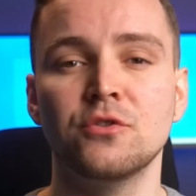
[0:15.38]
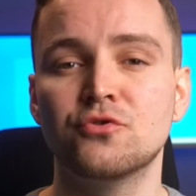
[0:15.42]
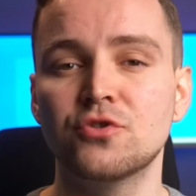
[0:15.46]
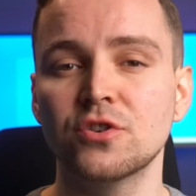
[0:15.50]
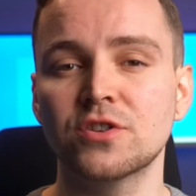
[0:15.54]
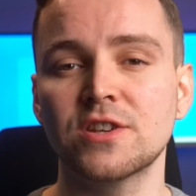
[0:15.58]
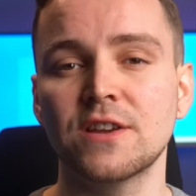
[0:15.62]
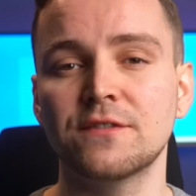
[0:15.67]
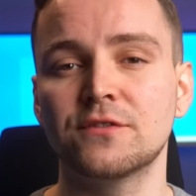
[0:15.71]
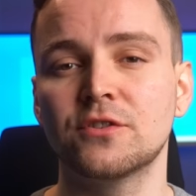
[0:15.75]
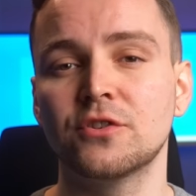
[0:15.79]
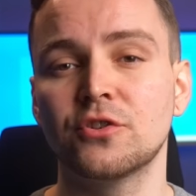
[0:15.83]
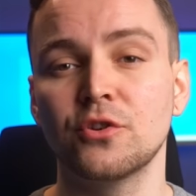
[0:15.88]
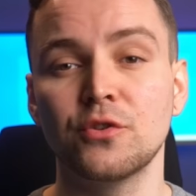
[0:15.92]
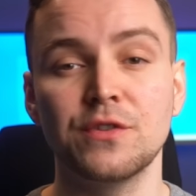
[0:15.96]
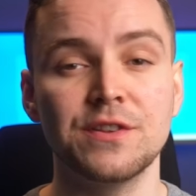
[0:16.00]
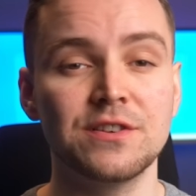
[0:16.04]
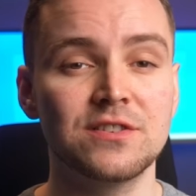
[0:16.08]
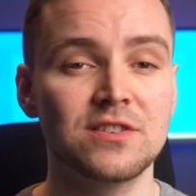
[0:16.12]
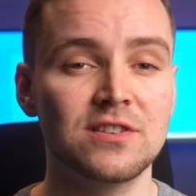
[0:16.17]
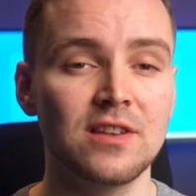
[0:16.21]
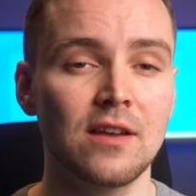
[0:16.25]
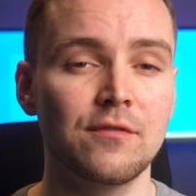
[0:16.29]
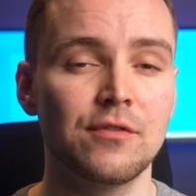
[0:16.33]
just have to do
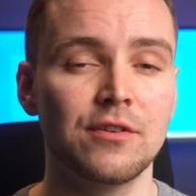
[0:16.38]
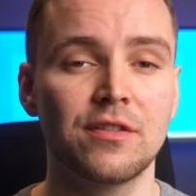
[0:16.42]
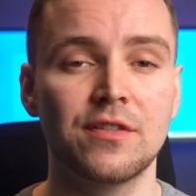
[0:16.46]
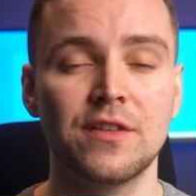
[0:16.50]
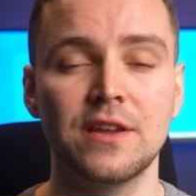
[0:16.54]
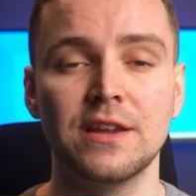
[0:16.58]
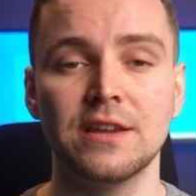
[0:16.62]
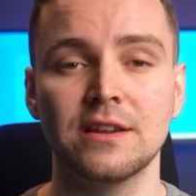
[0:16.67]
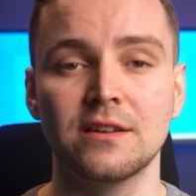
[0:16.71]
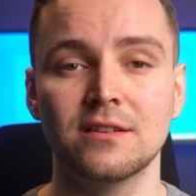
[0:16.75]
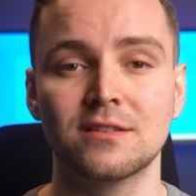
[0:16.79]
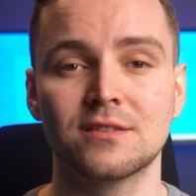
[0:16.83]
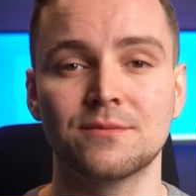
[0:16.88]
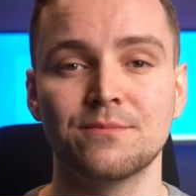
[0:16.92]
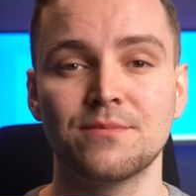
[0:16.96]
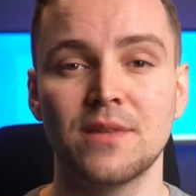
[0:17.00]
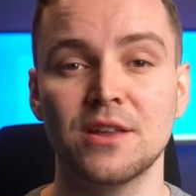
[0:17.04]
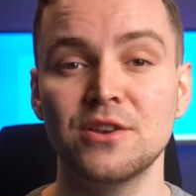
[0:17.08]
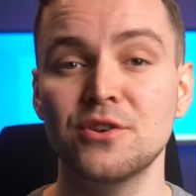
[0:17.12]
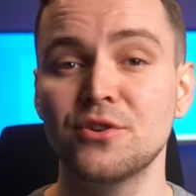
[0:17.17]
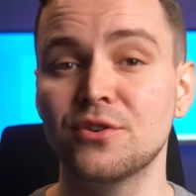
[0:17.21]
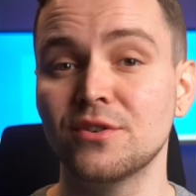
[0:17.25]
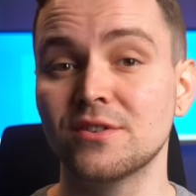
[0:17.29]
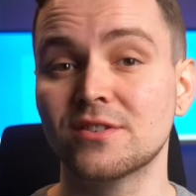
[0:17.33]
these 7 things
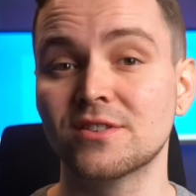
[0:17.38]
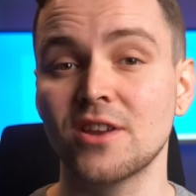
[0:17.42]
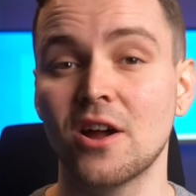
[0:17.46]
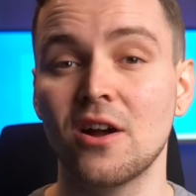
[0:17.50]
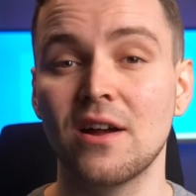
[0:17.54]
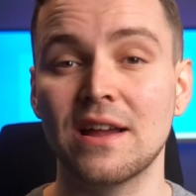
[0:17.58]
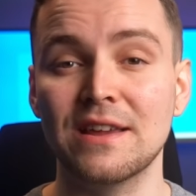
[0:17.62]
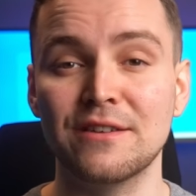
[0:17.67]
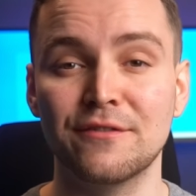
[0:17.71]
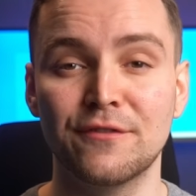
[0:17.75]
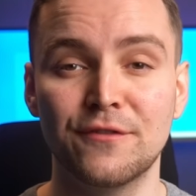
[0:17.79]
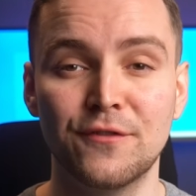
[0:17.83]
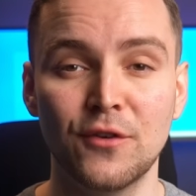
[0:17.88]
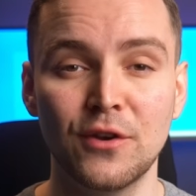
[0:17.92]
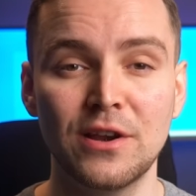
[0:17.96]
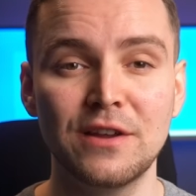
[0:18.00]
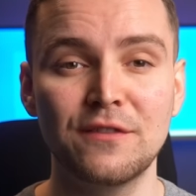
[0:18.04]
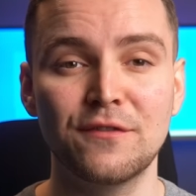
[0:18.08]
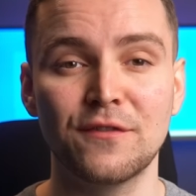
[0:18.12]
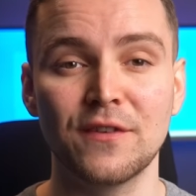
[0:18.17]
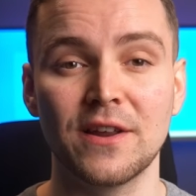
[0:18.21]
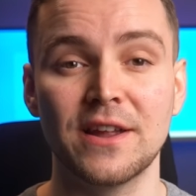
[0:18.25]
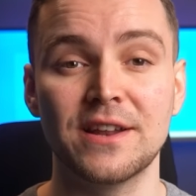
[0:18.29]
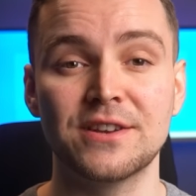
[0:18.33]
and you can start a fully
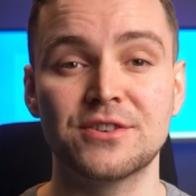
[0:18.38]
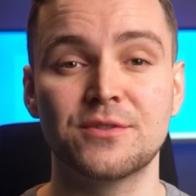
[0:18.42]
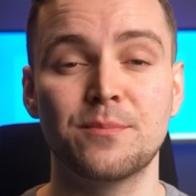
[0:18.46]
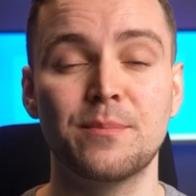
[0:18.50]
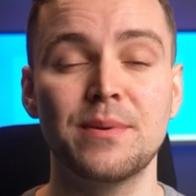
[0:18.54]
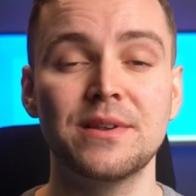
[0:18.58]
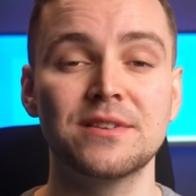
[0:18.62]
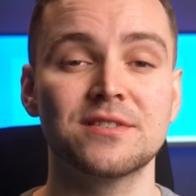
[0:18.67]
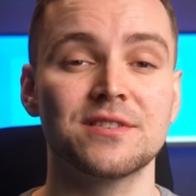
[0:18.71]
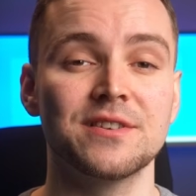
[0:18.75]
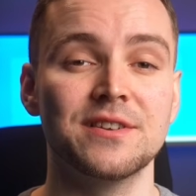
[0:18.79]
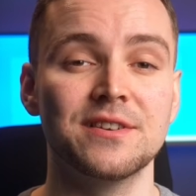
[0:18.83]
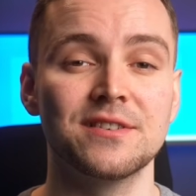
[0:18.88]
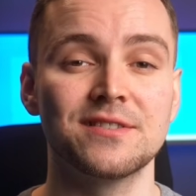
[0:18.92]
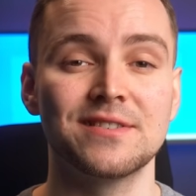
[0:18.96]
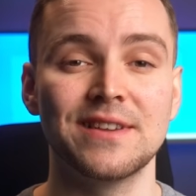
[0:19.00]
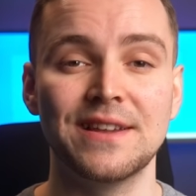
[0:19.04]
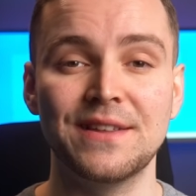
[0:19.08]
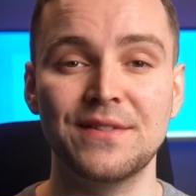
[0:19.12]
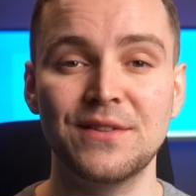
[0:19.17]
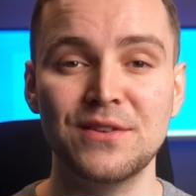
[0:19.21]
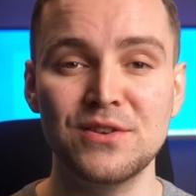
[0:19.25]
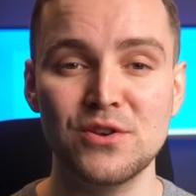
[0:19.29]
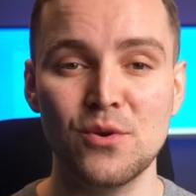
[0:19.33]
fledged business
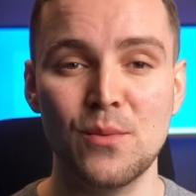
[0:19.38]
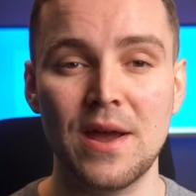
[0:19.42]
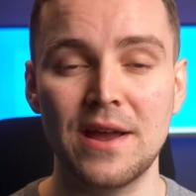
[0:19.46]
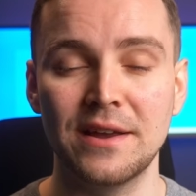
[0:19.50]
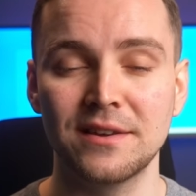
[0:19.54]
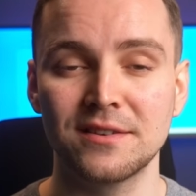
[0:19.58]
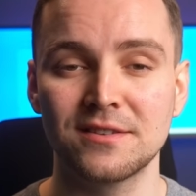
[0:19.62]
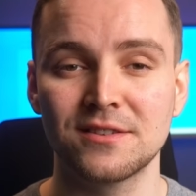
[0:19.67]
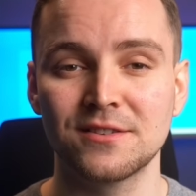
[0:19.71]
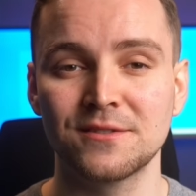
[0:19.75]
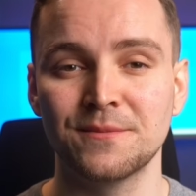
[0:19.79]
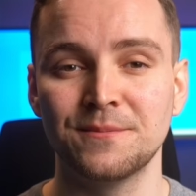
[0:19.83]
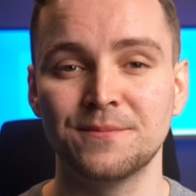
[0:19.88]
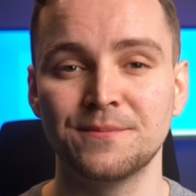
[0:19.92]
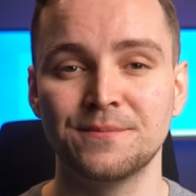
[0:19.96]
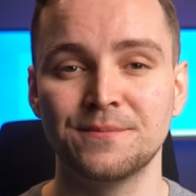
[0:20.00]
in the US.